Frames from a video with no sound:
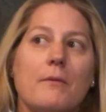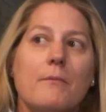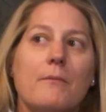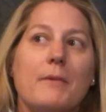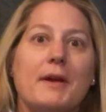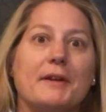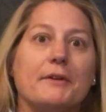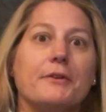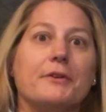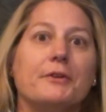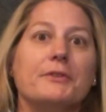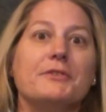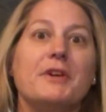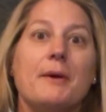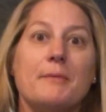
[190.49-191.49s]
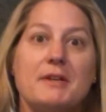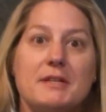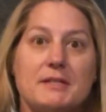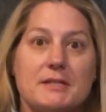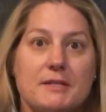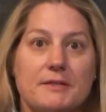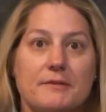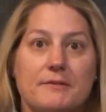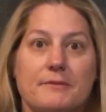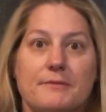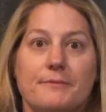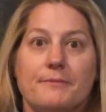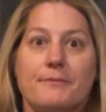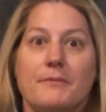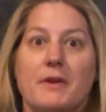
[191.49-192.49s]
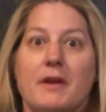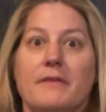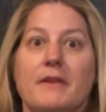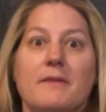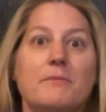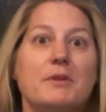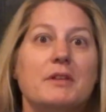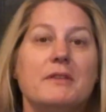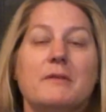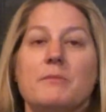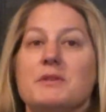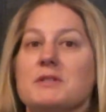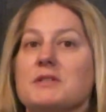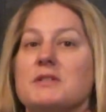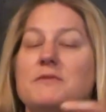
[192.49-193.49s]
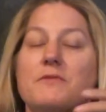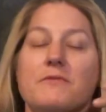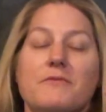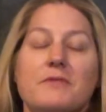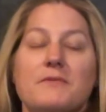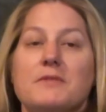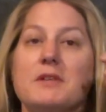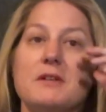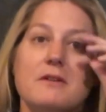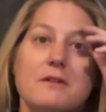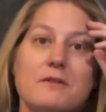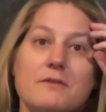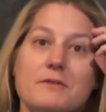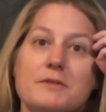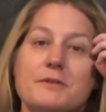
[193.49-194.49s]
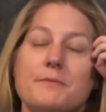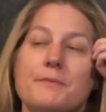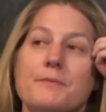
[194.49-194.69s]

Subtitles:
medical dummies, and they've been in the business for 50 years.